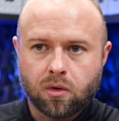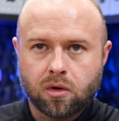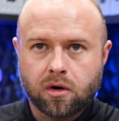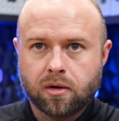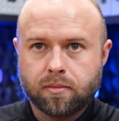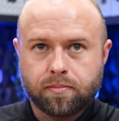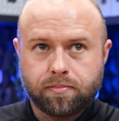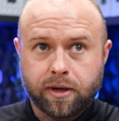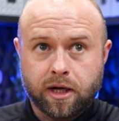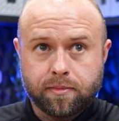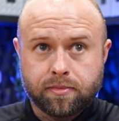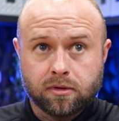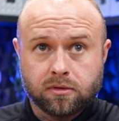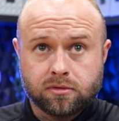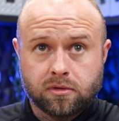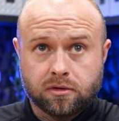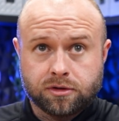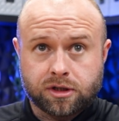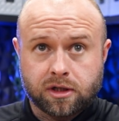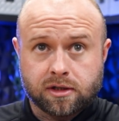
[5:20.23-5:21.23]
or
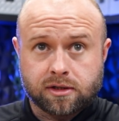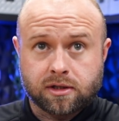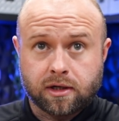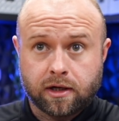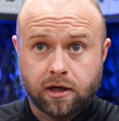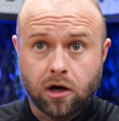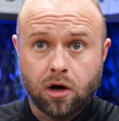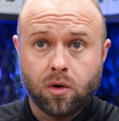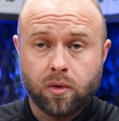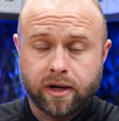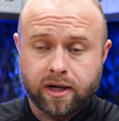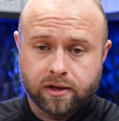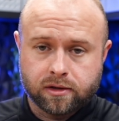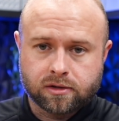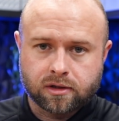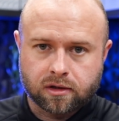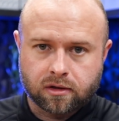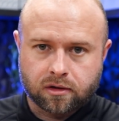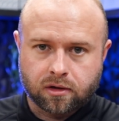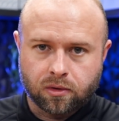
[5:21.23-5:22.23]
people just go
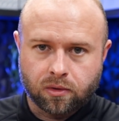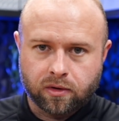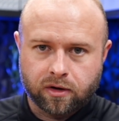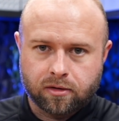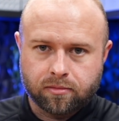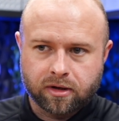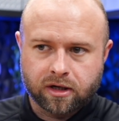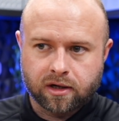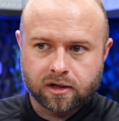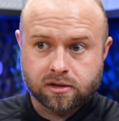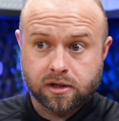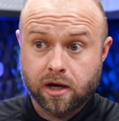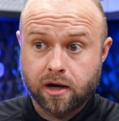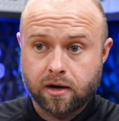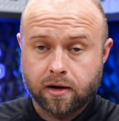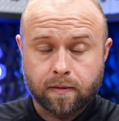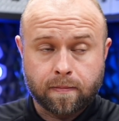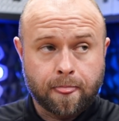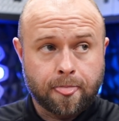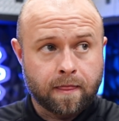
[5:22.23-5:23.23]
into the coin because,
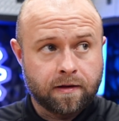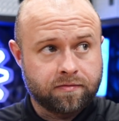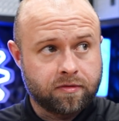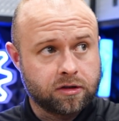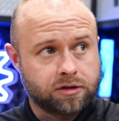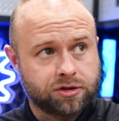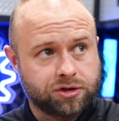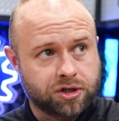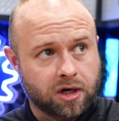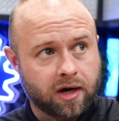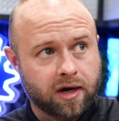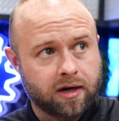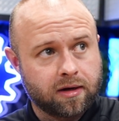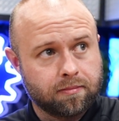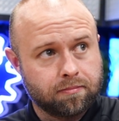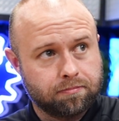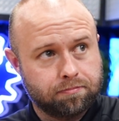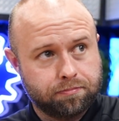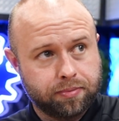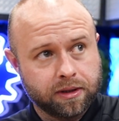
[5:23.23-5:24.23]
hey, this
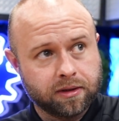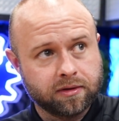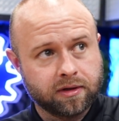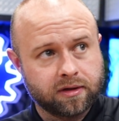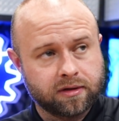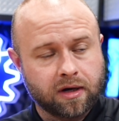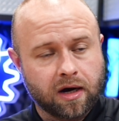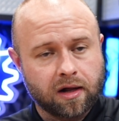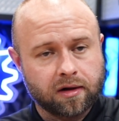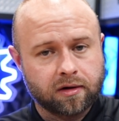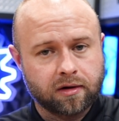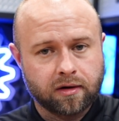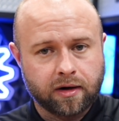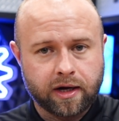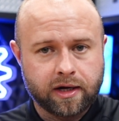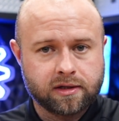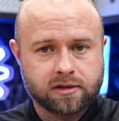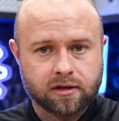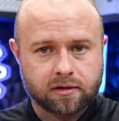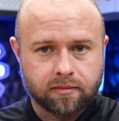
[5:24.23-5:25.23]
giant billion-dollar
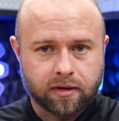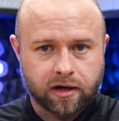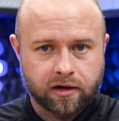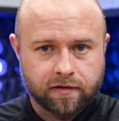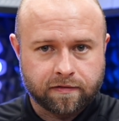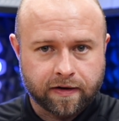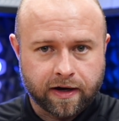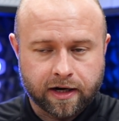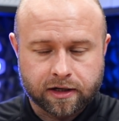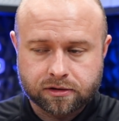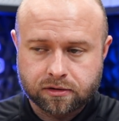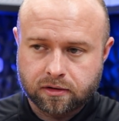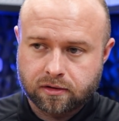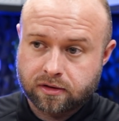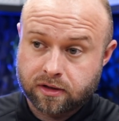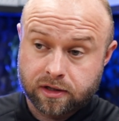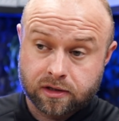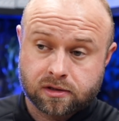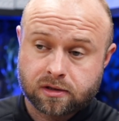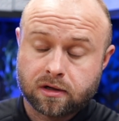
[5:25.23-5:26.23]
ASIC manufacturer
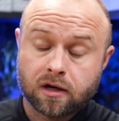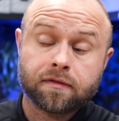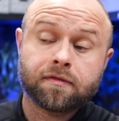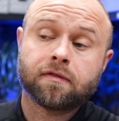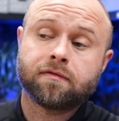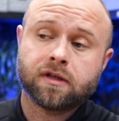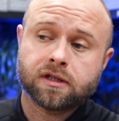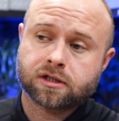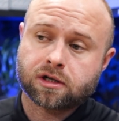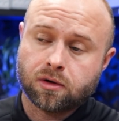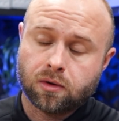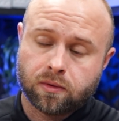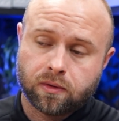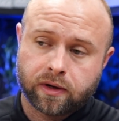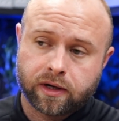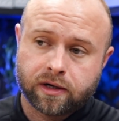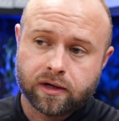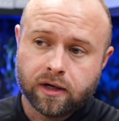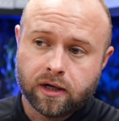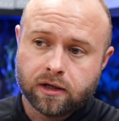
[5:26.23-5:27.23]
thinks enough of this
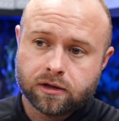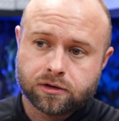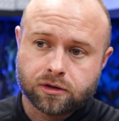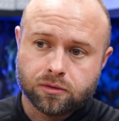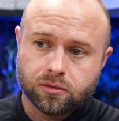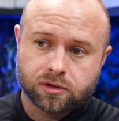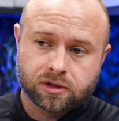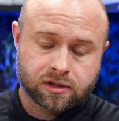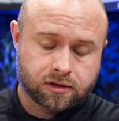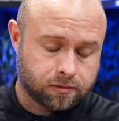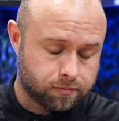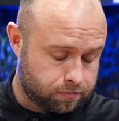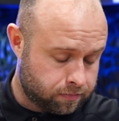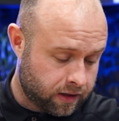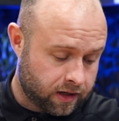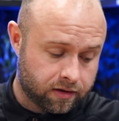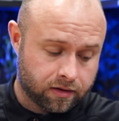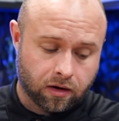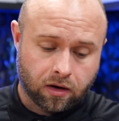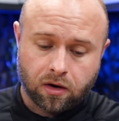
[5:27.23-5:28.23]
coin to
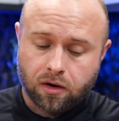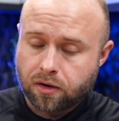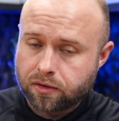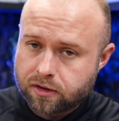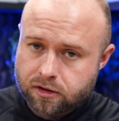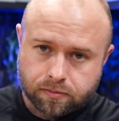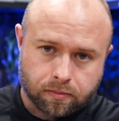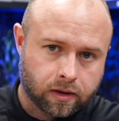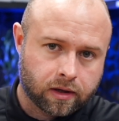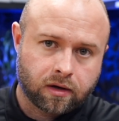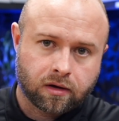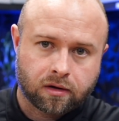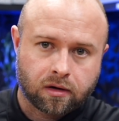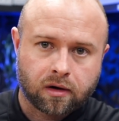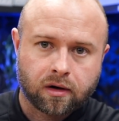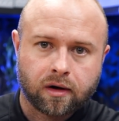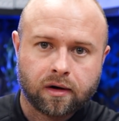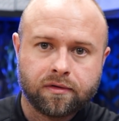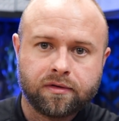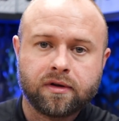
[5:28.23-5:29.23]
spend all this money on
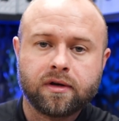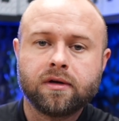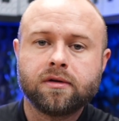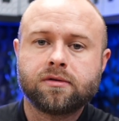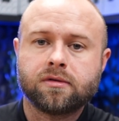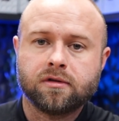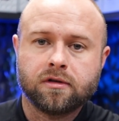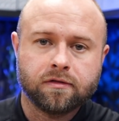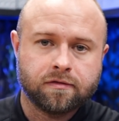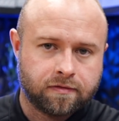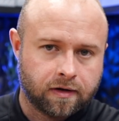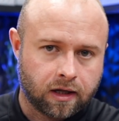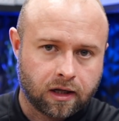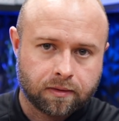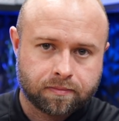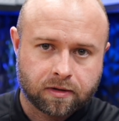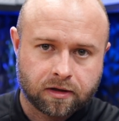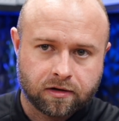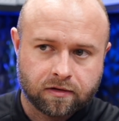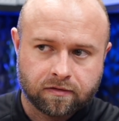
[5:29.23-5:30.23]
R&D to
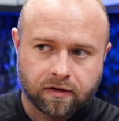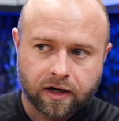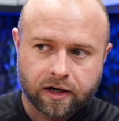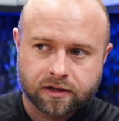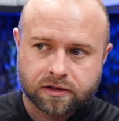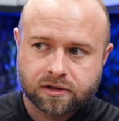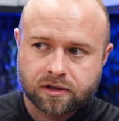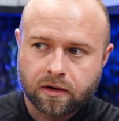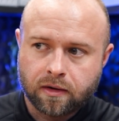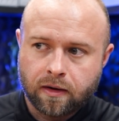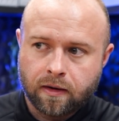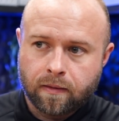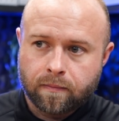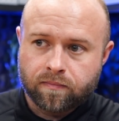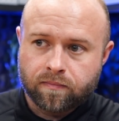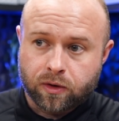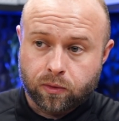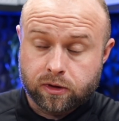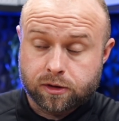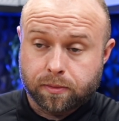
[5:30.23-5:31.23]
develop the device,
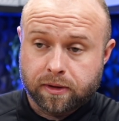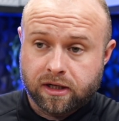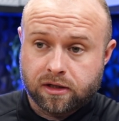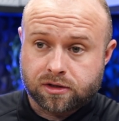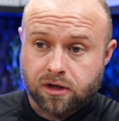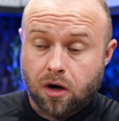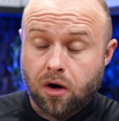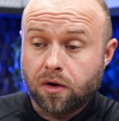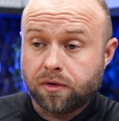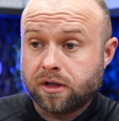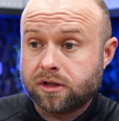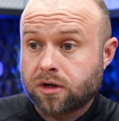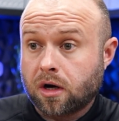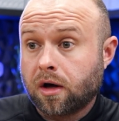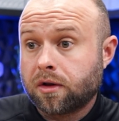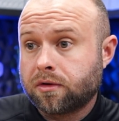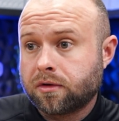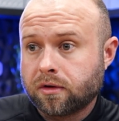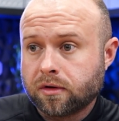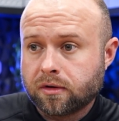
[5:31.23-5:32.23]
which means all these
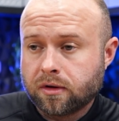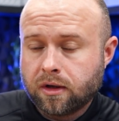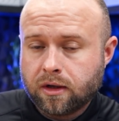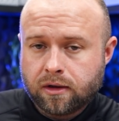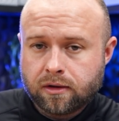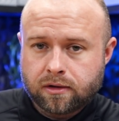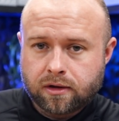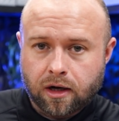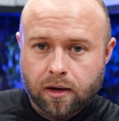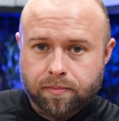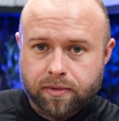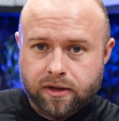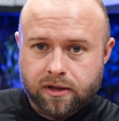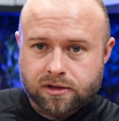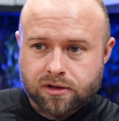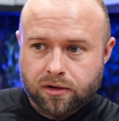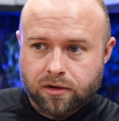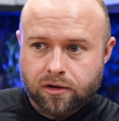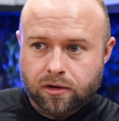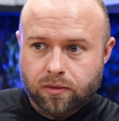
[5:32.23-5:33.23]
other
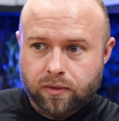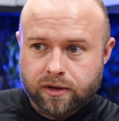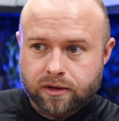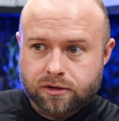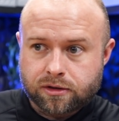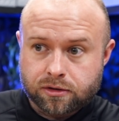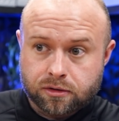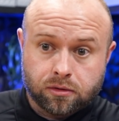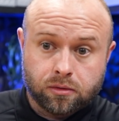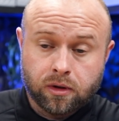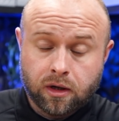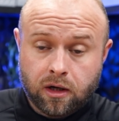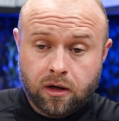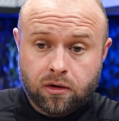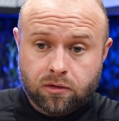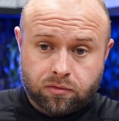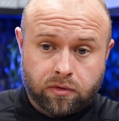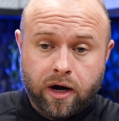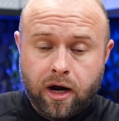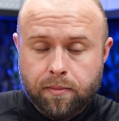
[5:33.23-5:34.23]
companies are going to
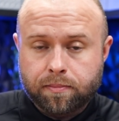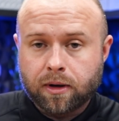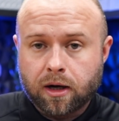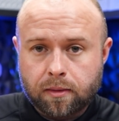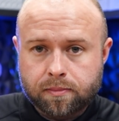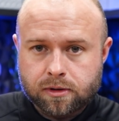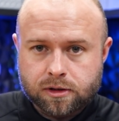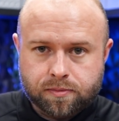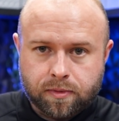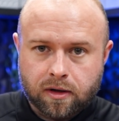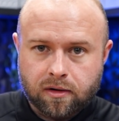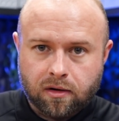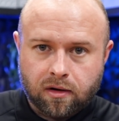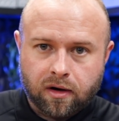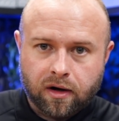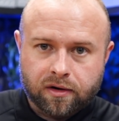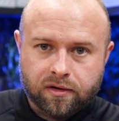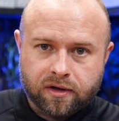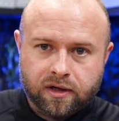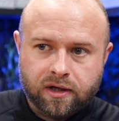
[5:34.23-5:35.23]
ramp up and spend
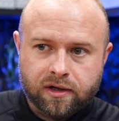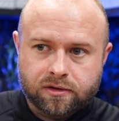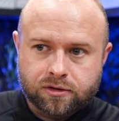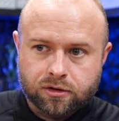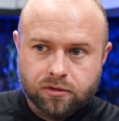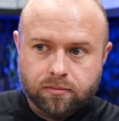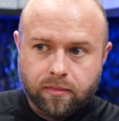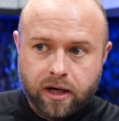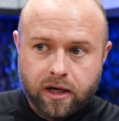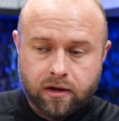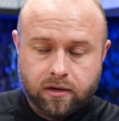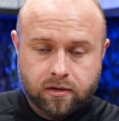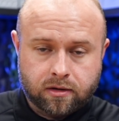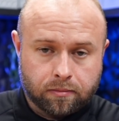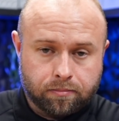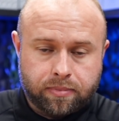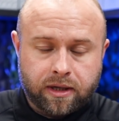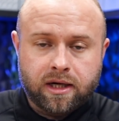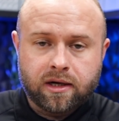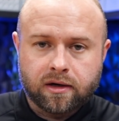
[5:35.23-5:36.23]
R&D to make
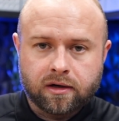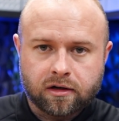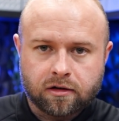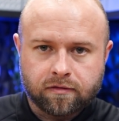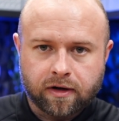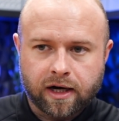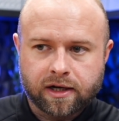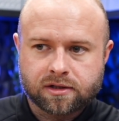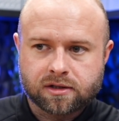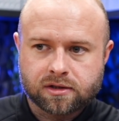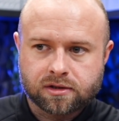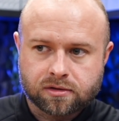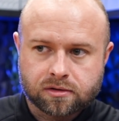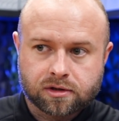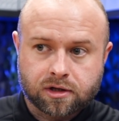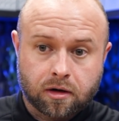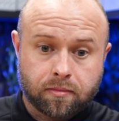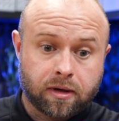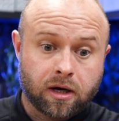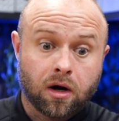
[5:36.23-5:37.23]
competing devices.
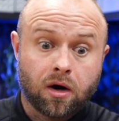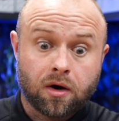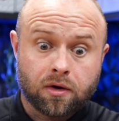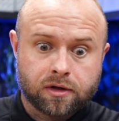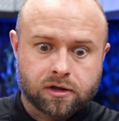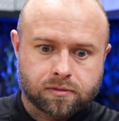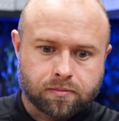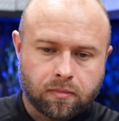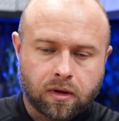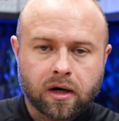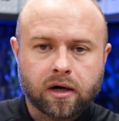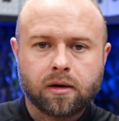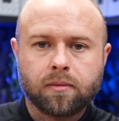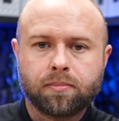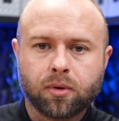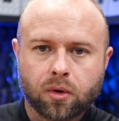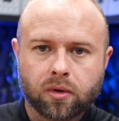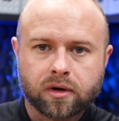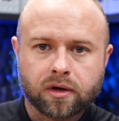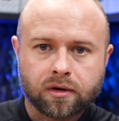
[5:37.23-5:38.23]
There's going to be all this money
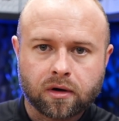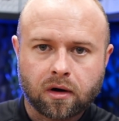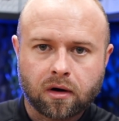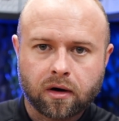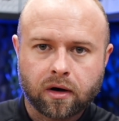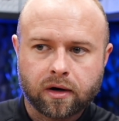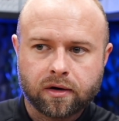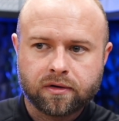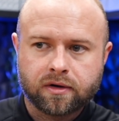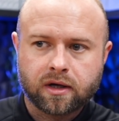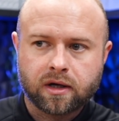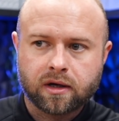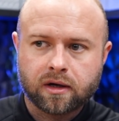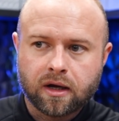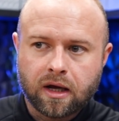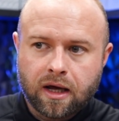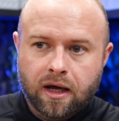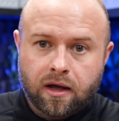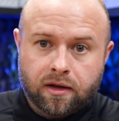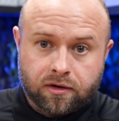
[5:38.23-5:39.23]
poured into
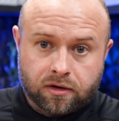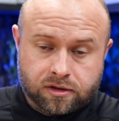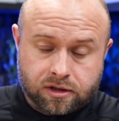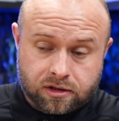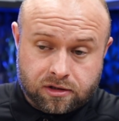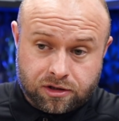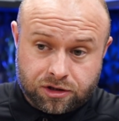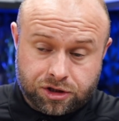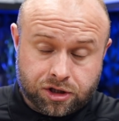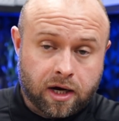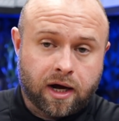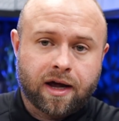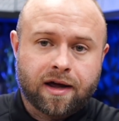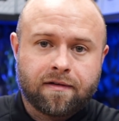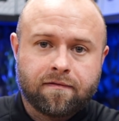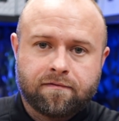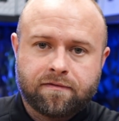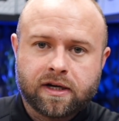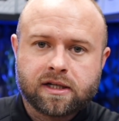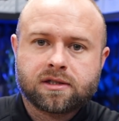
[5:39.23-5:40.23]
R&D. There's this
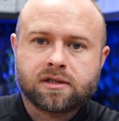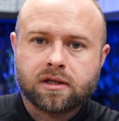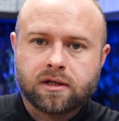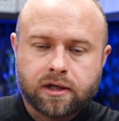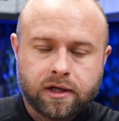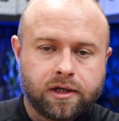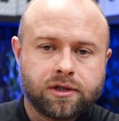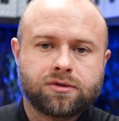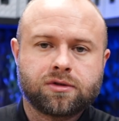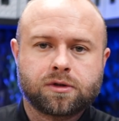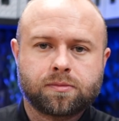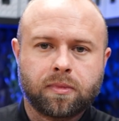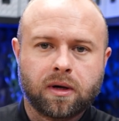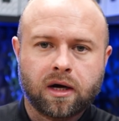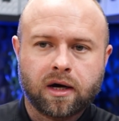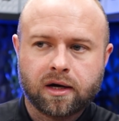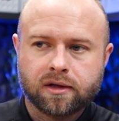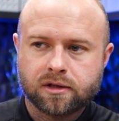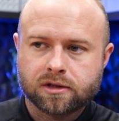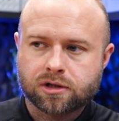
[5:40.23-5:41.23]
giant vested interest
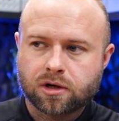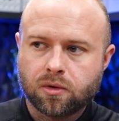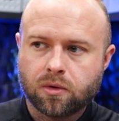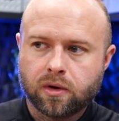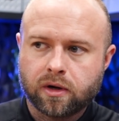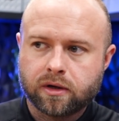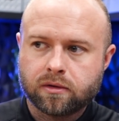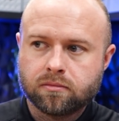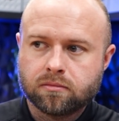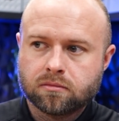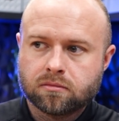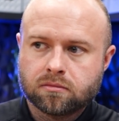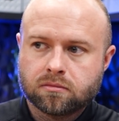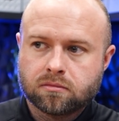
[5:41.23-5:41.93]
behind this coin.